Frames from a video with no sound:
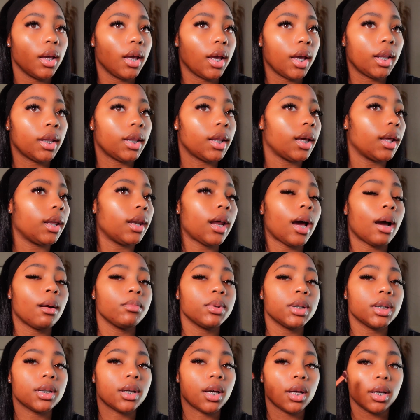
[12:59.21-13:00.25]
And then I'm
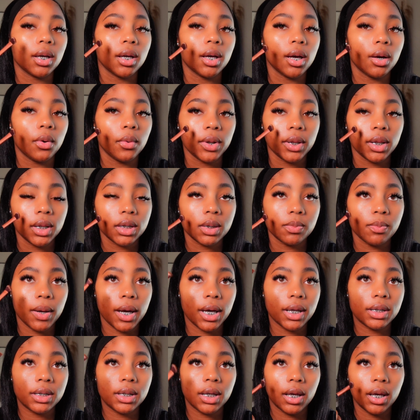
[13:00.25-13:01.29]
just gonna go in the
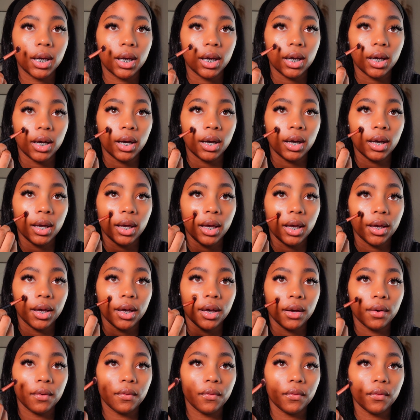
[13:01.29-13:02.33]
spots that I
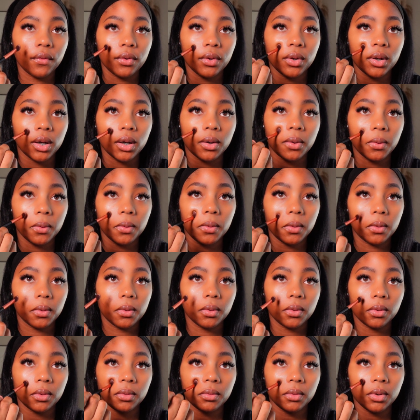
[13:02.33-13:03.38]
have, you know,
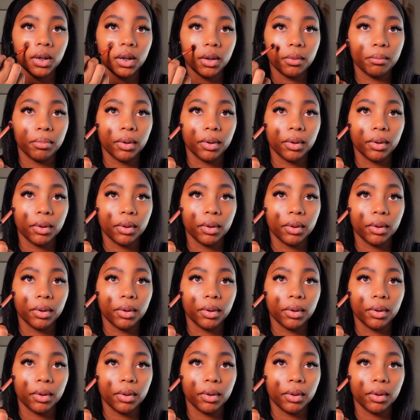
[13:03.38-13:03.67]
little